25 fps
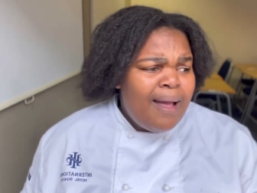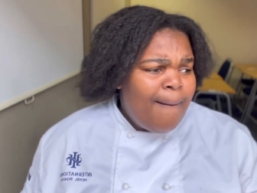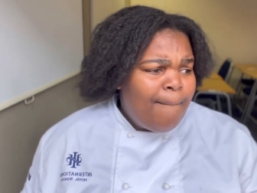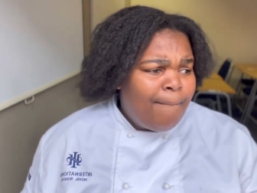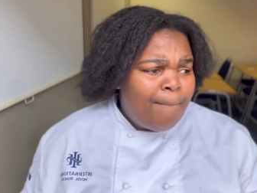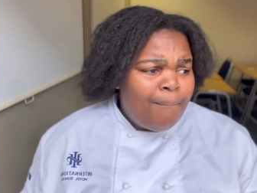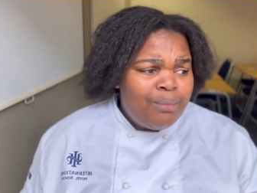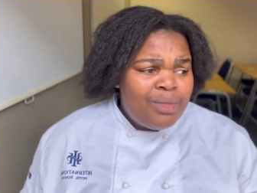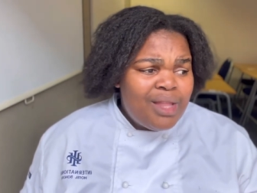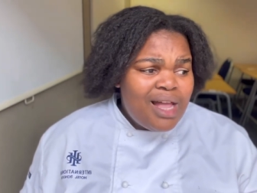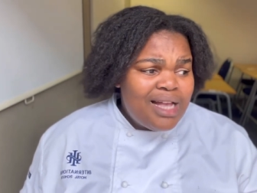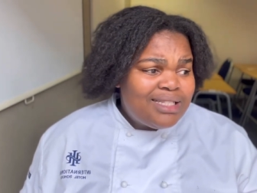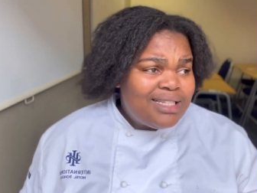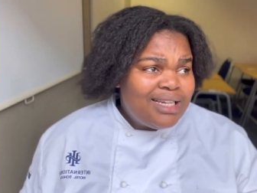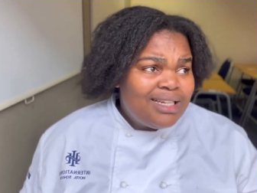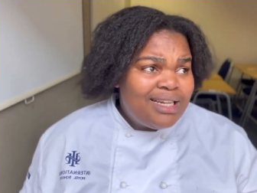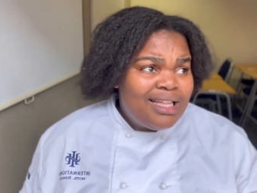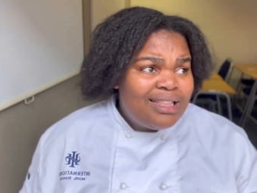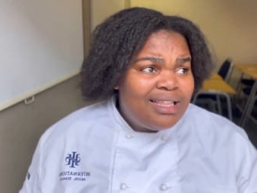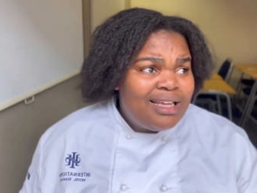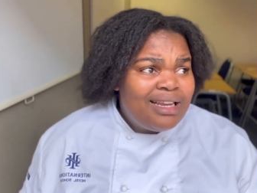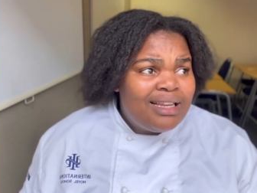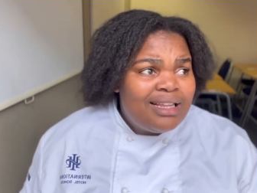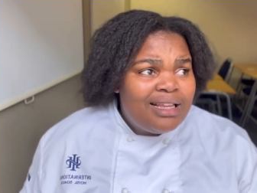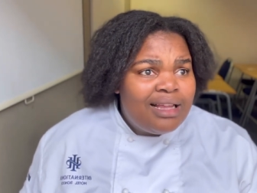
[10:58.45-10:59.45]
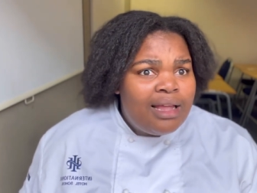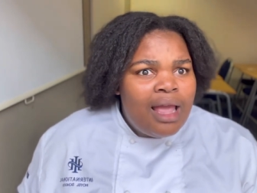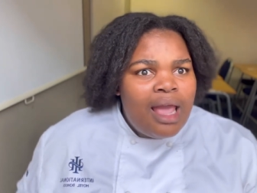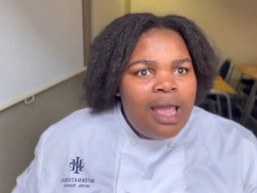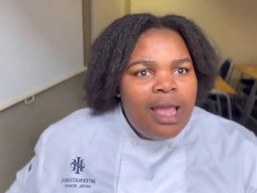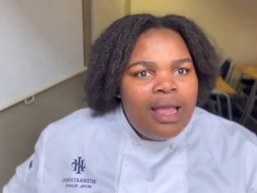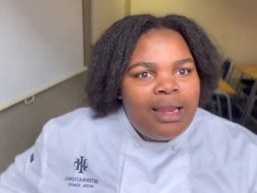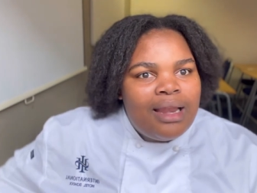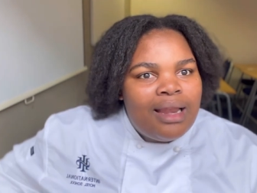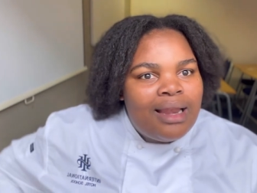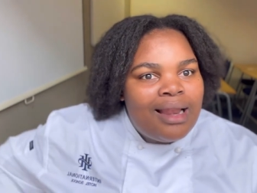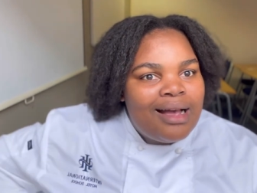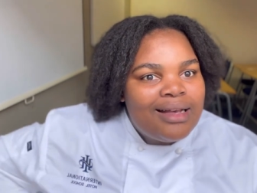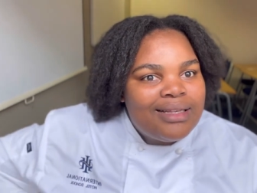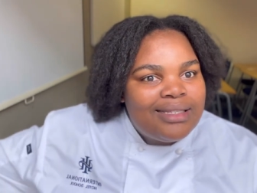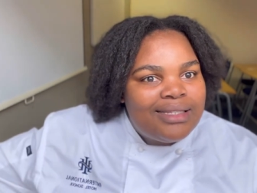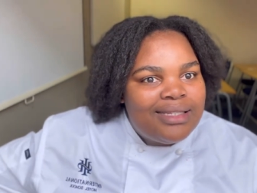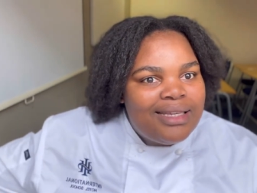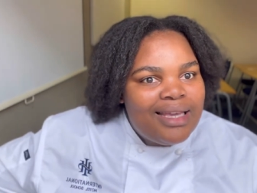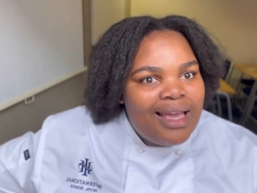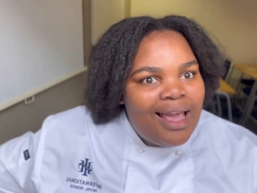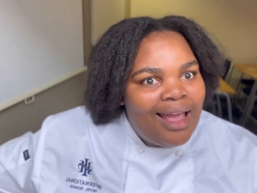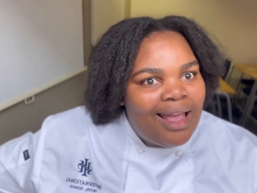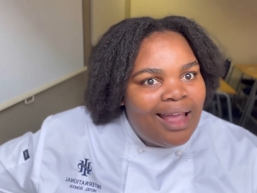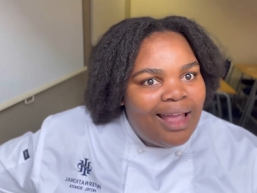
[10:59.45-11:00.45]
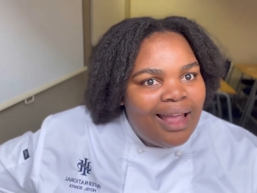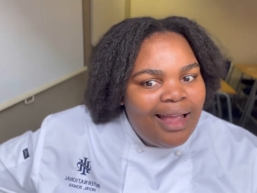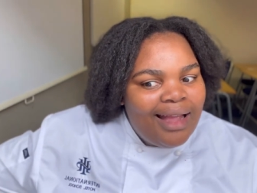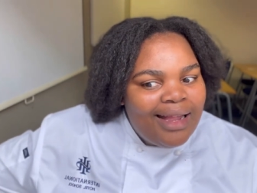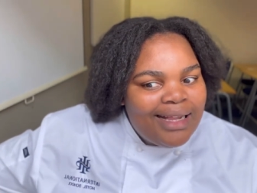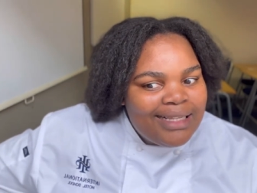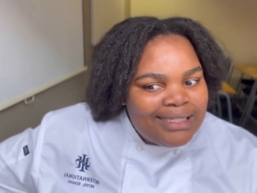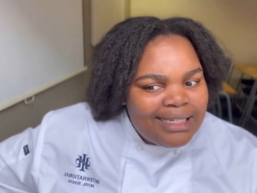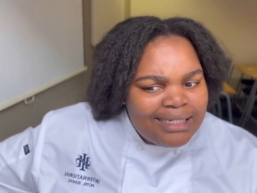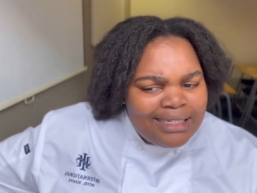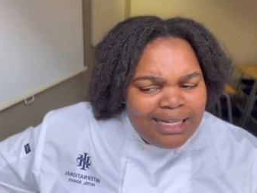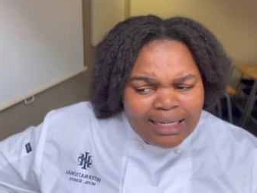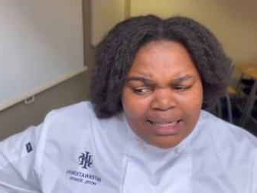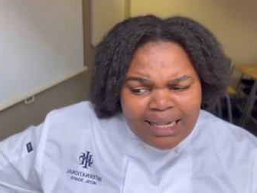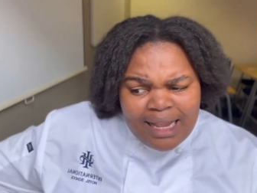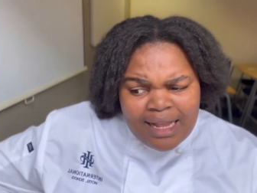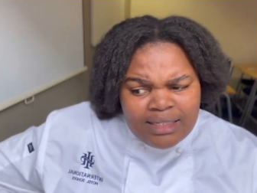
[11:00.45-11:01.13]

mna then hey last year ndithe xa